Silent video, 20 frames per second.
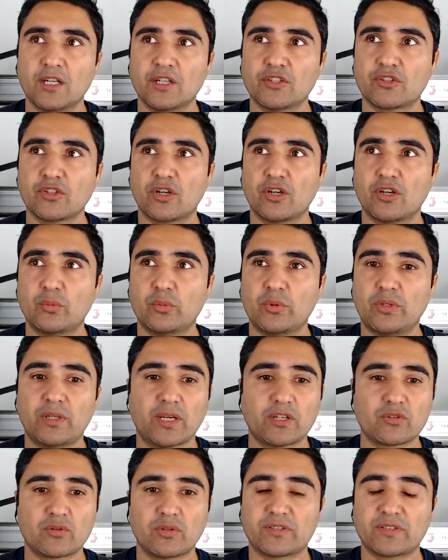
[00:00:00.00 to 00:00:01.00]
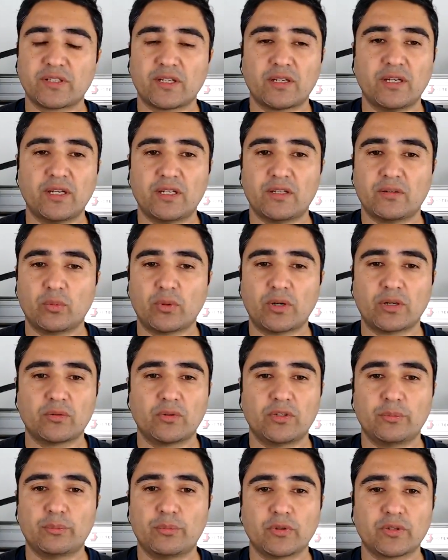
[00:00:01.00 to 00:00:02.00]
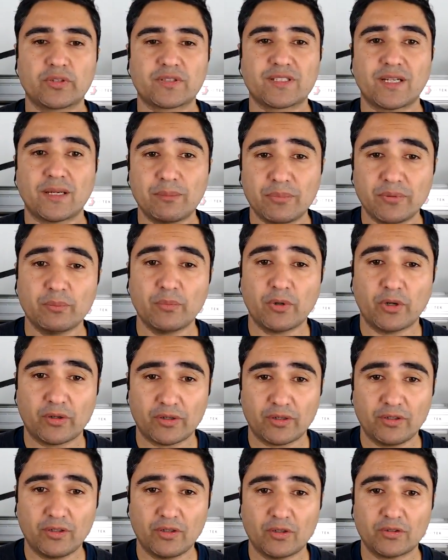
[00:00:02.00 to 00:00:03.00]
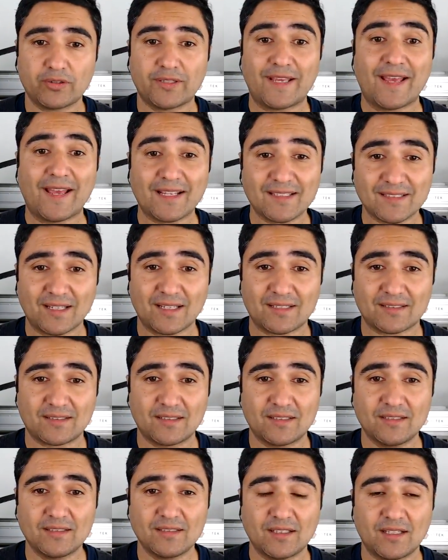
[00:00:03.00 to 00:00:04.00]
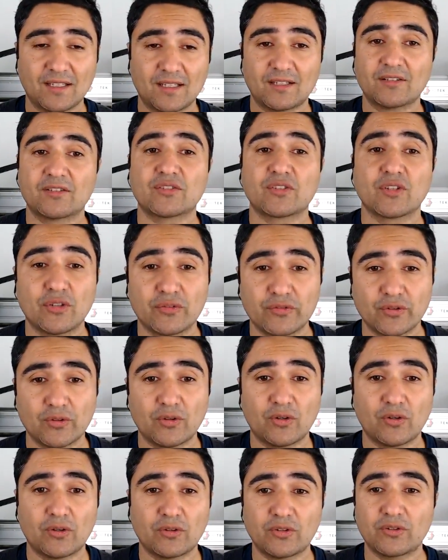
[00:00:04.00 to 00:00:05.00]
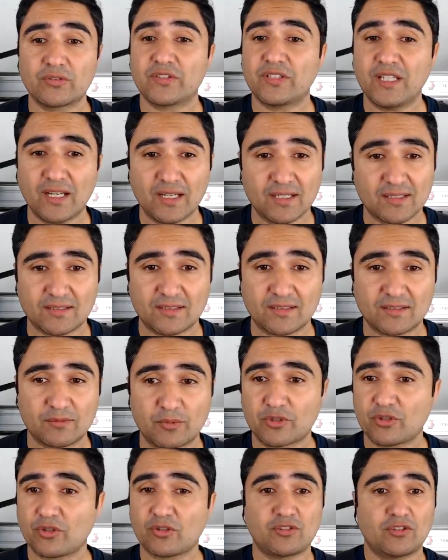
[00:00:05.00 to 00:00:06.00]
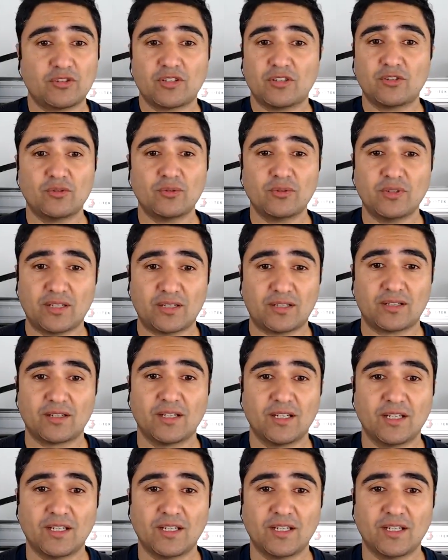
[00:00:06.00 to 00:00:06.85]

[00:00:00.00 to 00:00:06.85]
So we actually said, hey, why don't you put a stepper motor on the x-axis and a servo on your z-axis? Because you can do that.